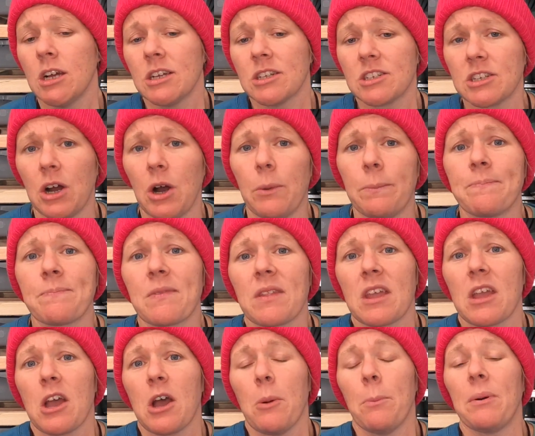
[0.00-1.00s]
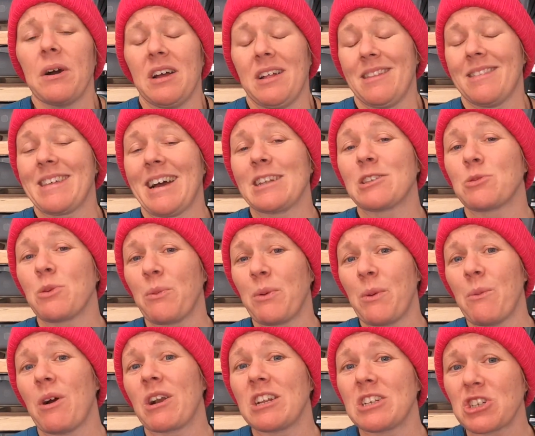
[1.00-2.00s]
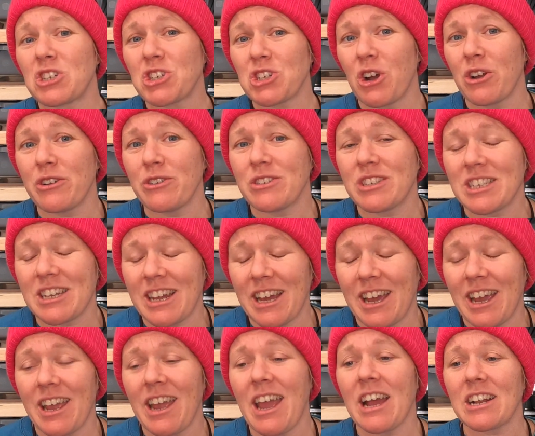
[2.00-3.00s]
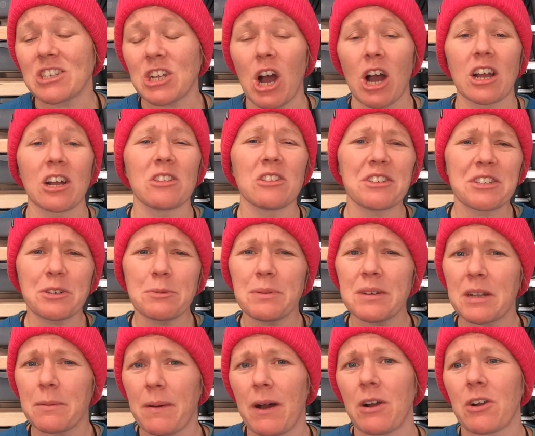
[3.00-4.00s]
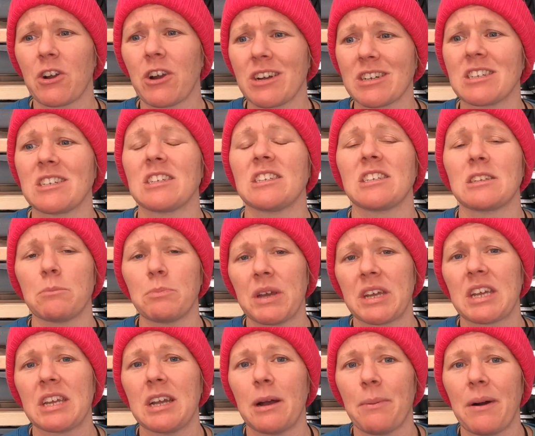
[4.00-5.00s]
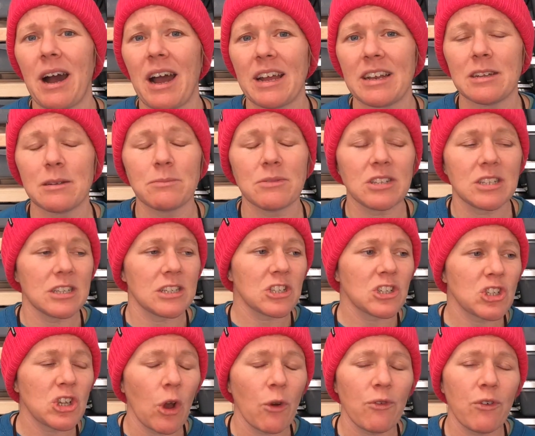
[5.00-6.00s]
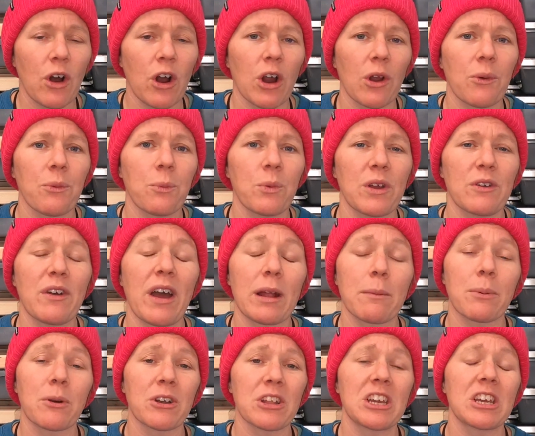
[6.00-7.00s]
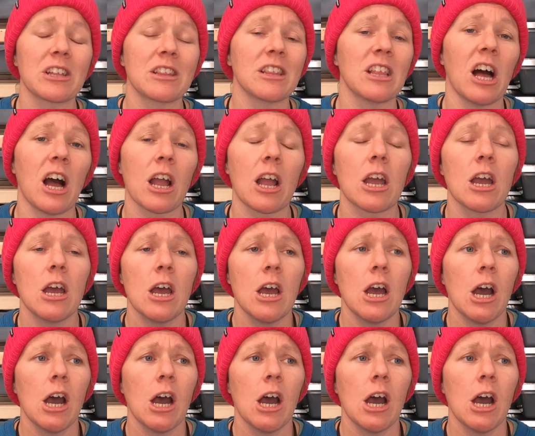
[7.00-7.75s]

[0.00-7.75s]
So, but that's what we wanted to show you today and talk a little bit about Craigslist and picking up items. So far, we have had pretty good luck.